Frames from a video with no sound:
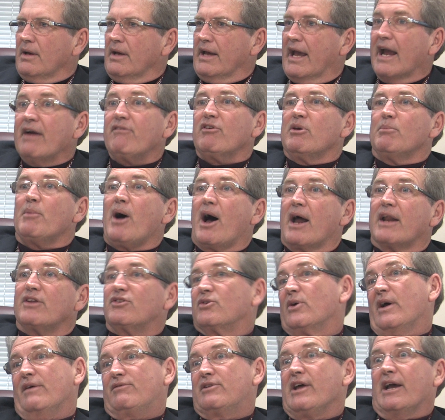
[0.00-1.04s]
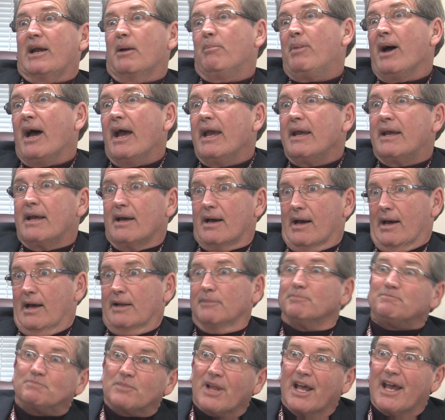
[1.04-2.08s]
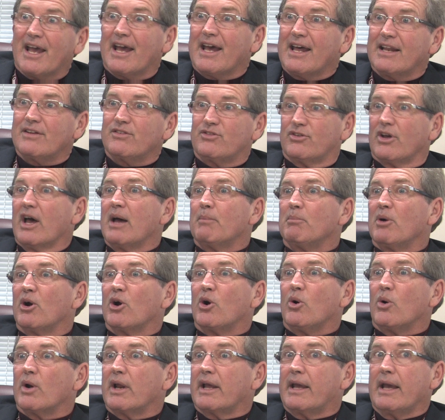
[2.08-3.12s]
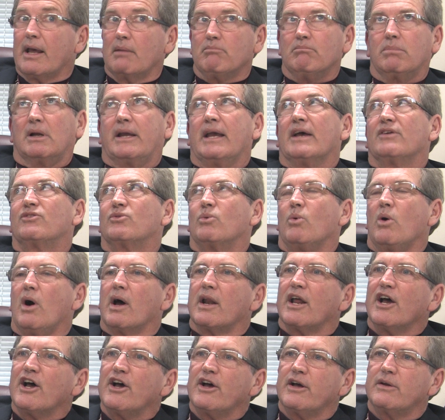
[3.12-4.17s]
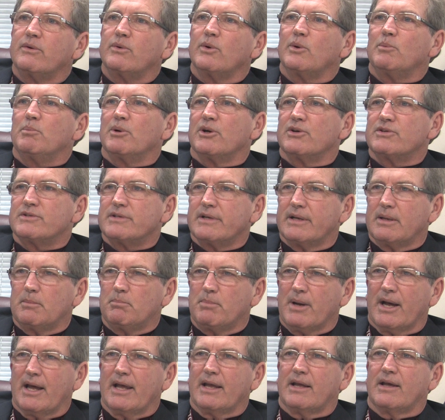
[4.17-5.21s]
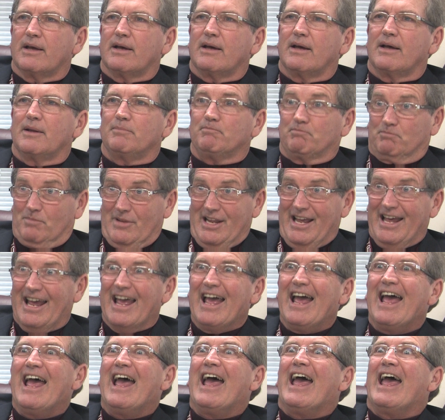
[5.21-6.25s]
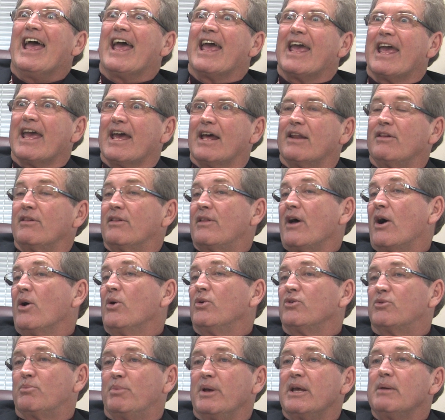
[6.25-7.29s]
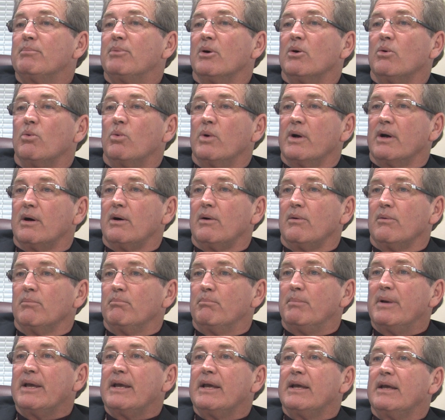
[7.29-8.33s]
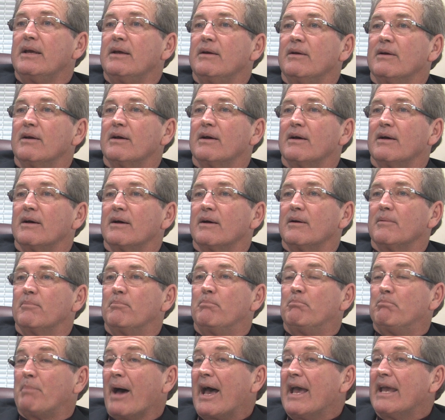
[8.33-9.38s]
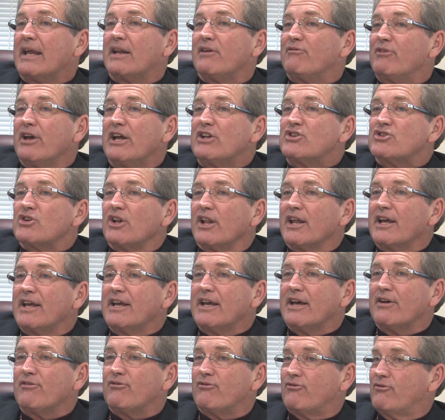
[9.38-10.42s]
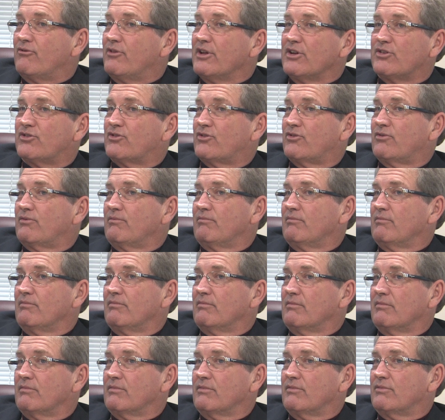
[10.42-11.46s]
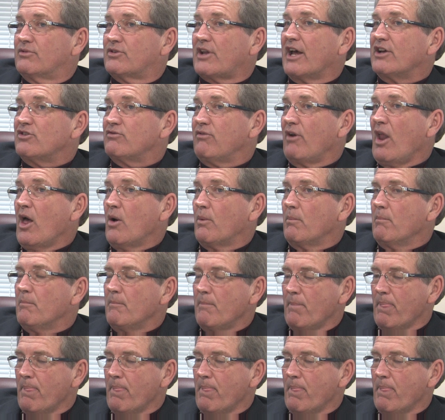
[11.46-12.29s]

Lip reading: everybody's going to have to take a pay cut. And some are going to get, guess what, 100% pay cut. And those people will be paid eventually if this stays afloat.